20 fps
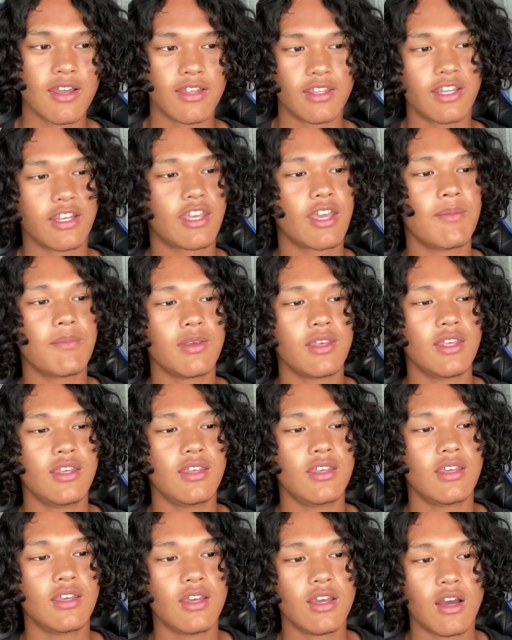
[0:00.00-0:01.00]
There can
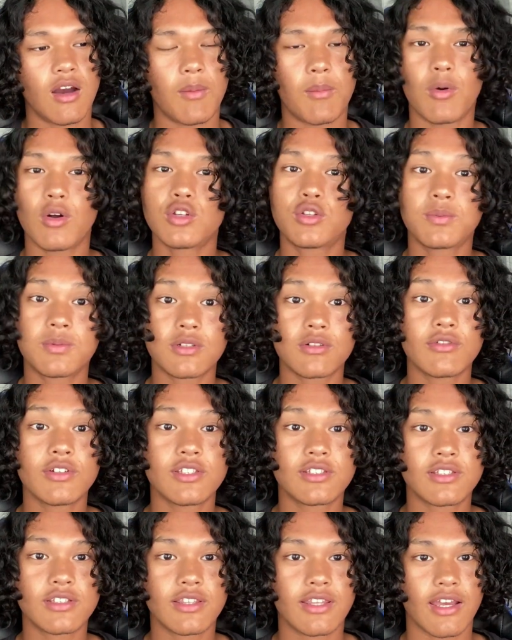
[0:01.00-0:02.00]
be multiple
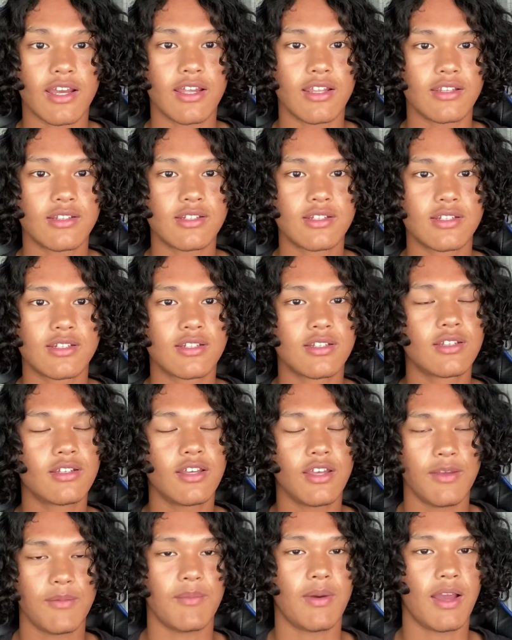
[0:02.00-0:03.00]
reasons that
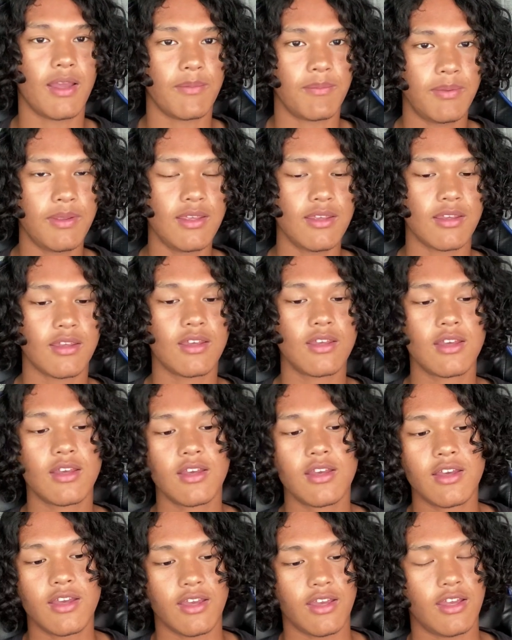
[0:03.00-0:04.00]
it might be,
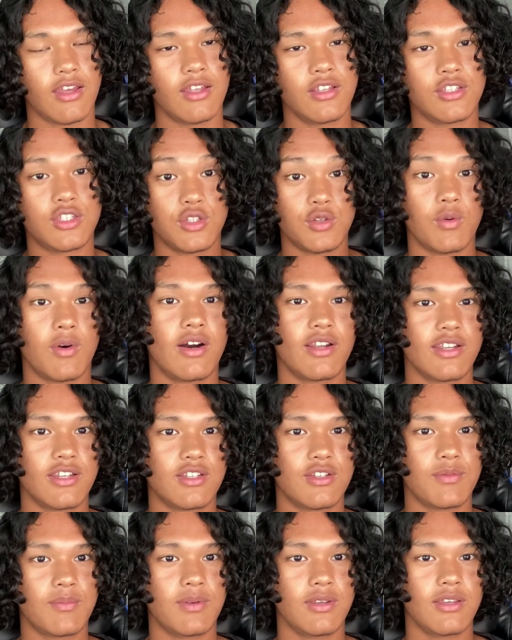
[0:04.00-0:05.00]
and you want it
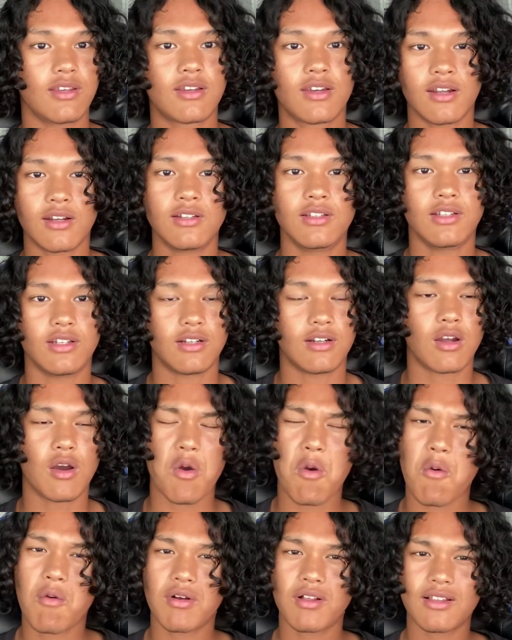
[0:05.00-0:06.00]
to be curlier.
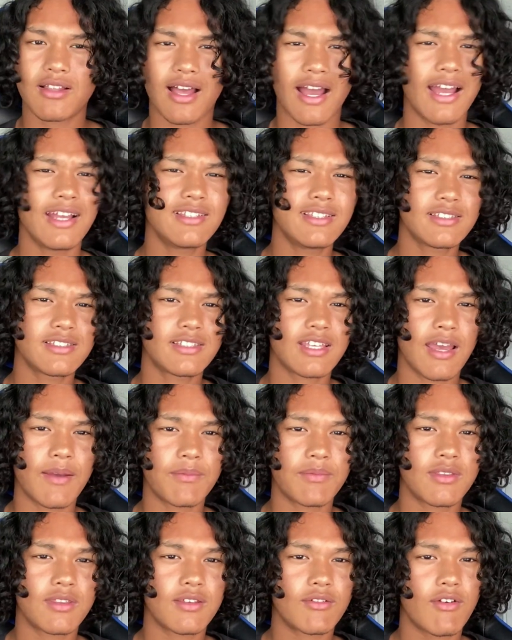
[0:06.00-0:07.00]
Well, I just
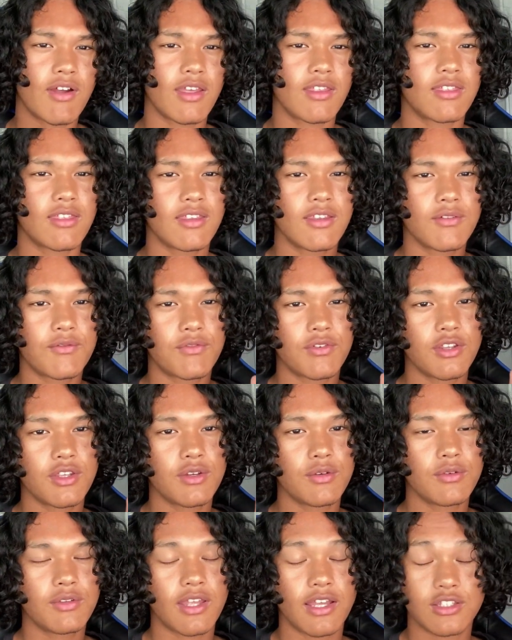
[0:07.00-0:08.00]
have the right thing for
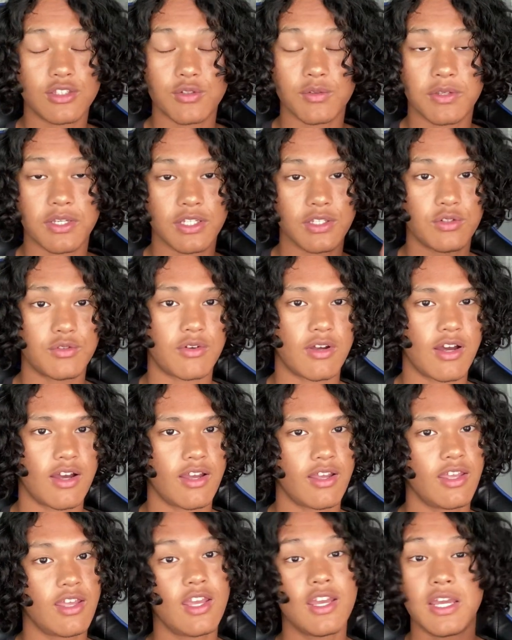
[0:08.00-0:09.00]
you that you can
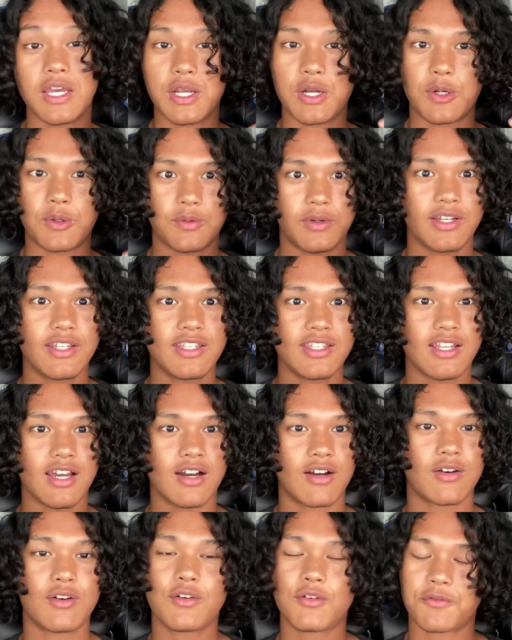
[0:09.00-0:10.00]
try right
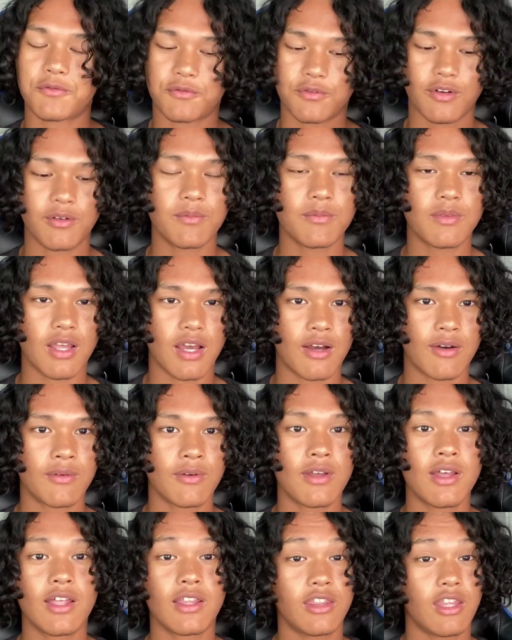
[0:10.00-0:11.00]
now, from
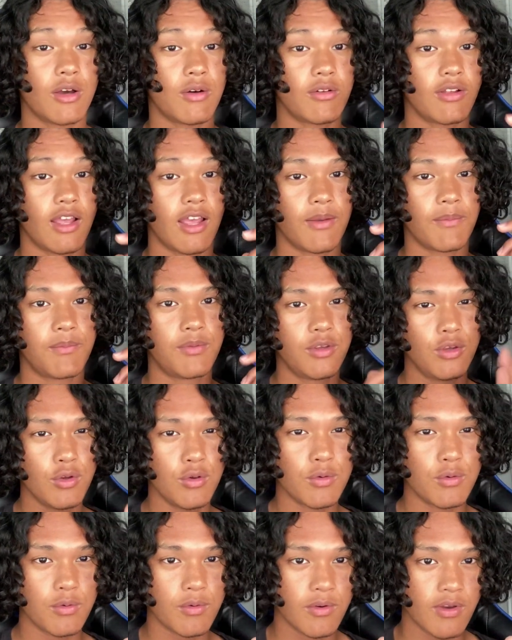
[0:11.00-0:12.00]
now, that will help
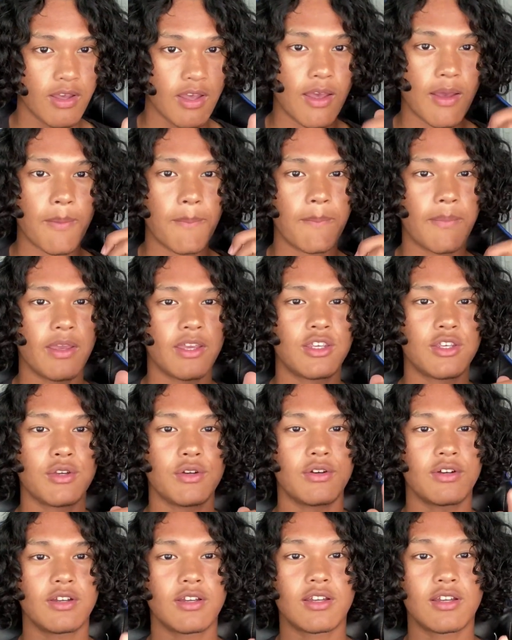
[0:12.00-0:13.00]
you make
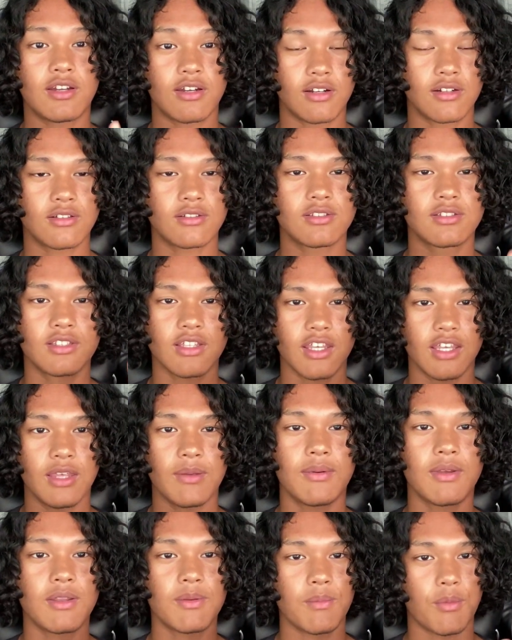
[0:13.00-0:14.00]
your curls
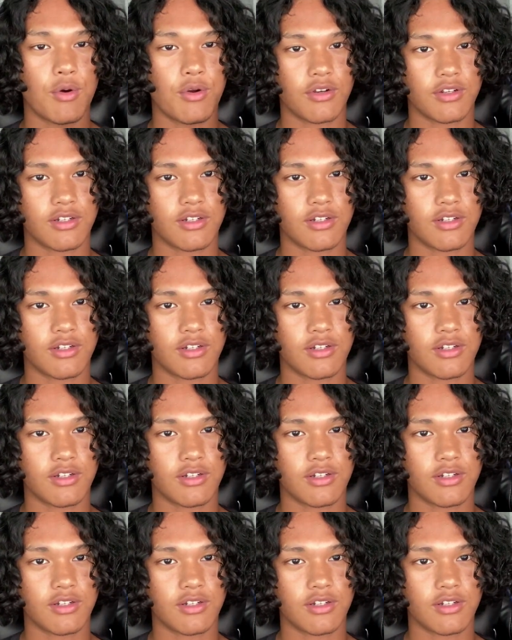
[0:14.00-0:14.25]
even more